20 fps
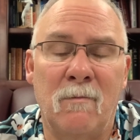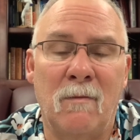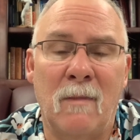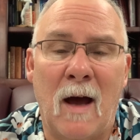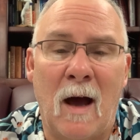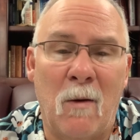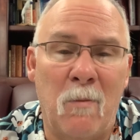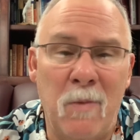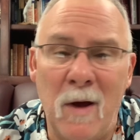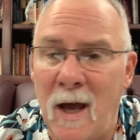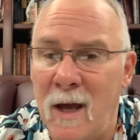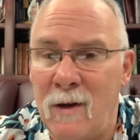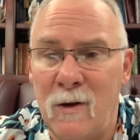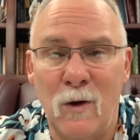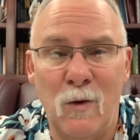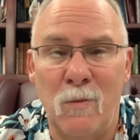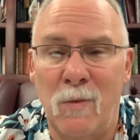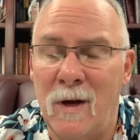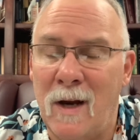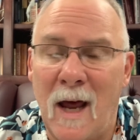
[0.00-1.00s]
I'll pay
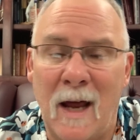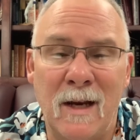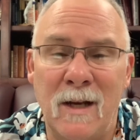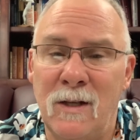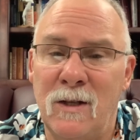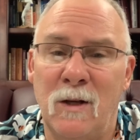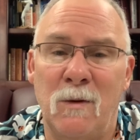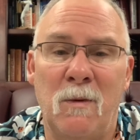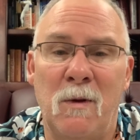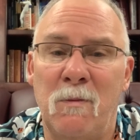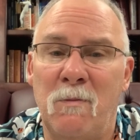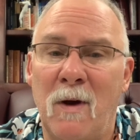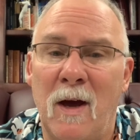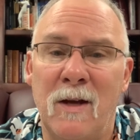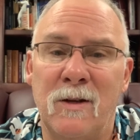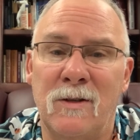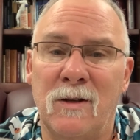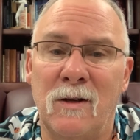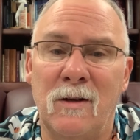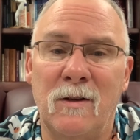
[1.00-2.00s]
you, but I need you to be
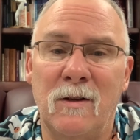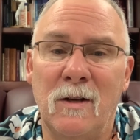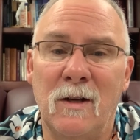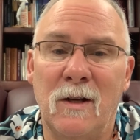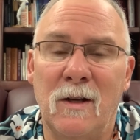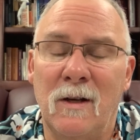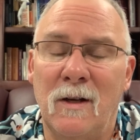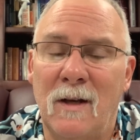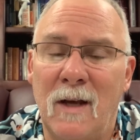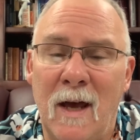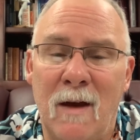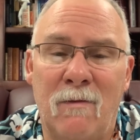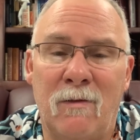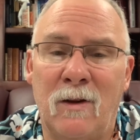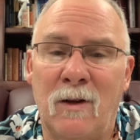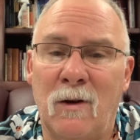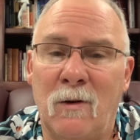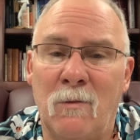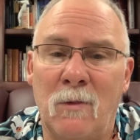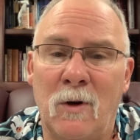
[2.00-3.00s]
patient and have a
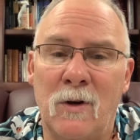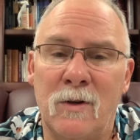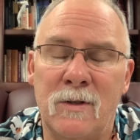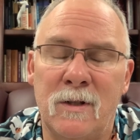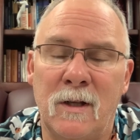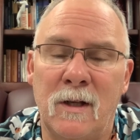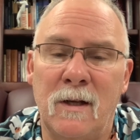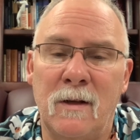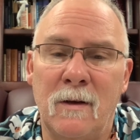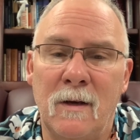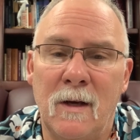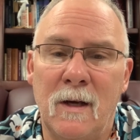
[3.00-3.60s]
little mercy."